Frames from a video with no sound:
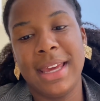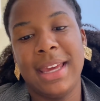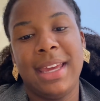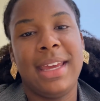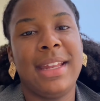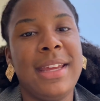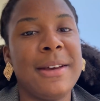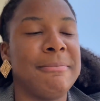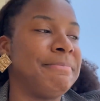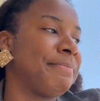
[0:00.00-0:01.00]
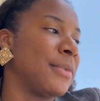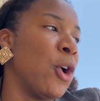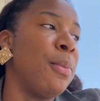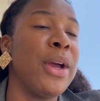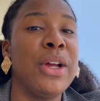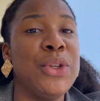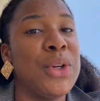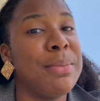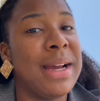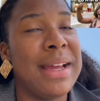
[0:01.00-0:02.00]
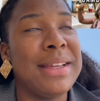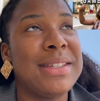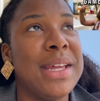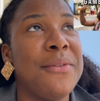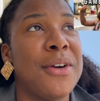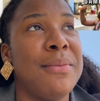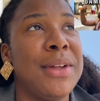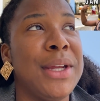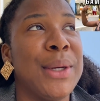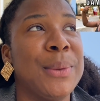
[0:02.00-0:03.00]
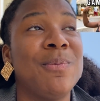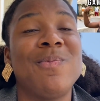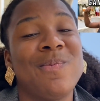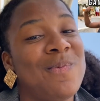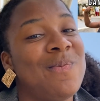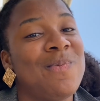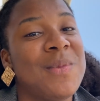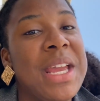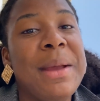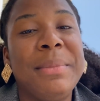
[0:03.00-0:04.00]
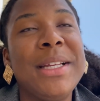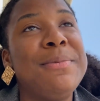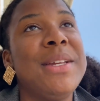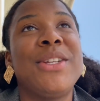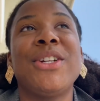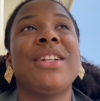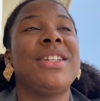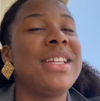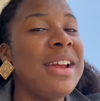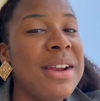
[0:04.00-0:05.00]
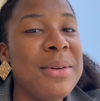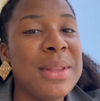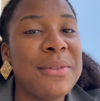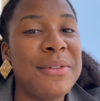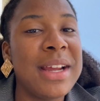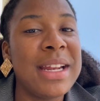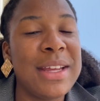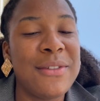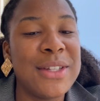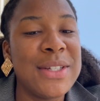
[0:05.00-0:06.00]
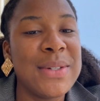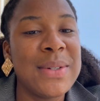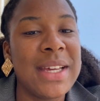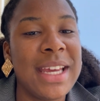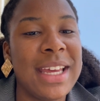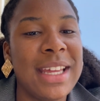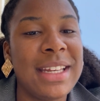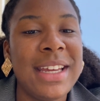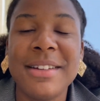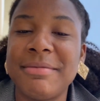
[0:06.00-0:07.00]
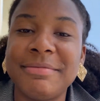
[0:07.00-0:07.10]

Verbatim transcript: And yeah, hope y'all enjoyed my snake farm video. Please be sure to share it with a friend if you do, and yeah.